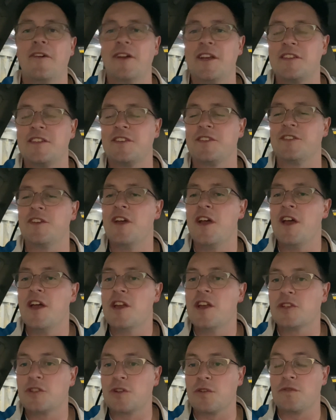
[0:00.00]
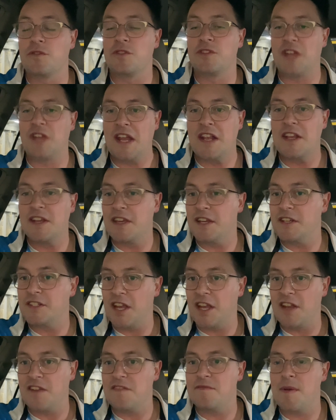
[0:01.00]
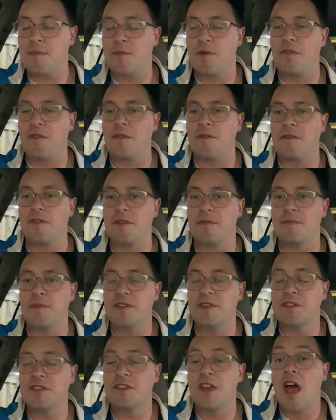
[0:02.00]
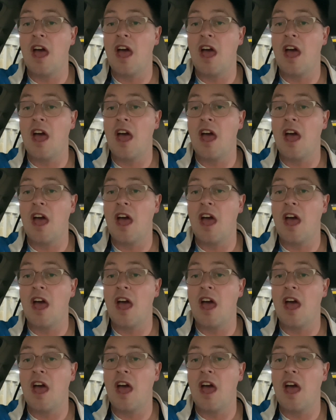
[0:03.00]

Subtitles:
He's a sort of senior executive member of the business.